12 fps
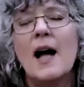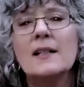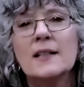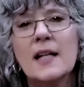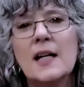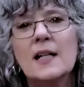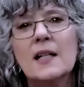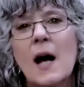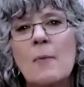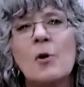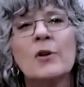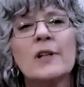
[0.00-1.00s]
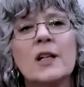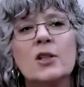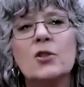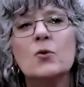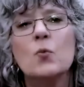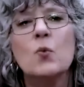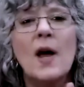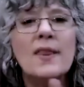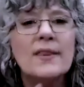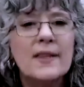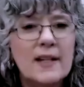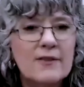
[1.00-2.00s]
Eileen, I'm only going to do
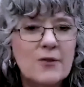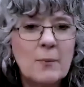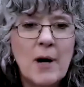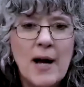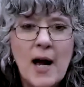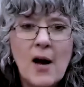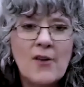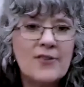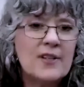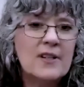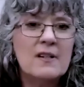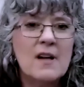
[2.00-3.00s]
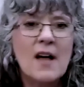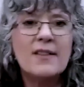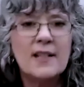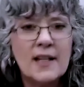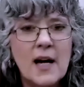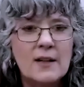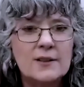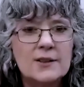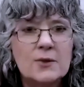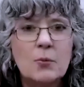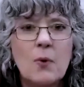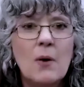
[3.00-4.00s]
one thing for my health and nothing
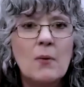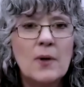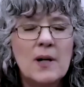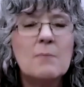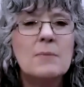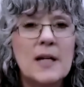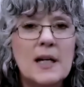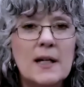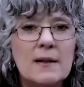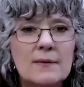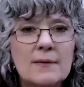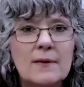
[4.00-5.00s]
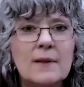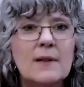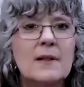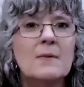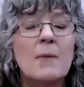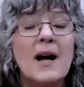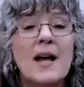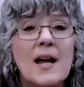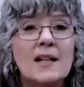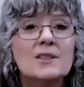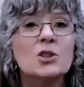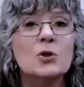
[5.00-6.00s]
else, what would it be? My
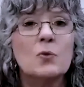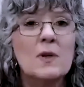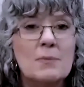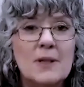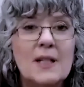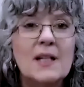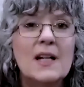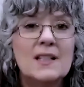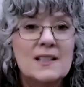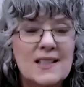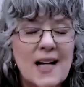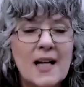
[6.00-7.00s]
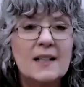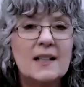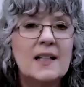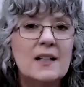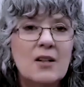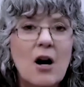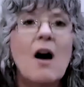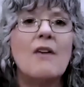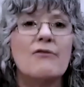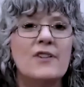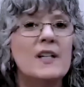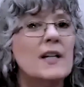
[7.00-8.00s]
answer would be a daily
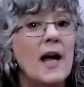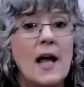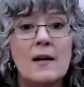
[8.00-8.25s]
coffee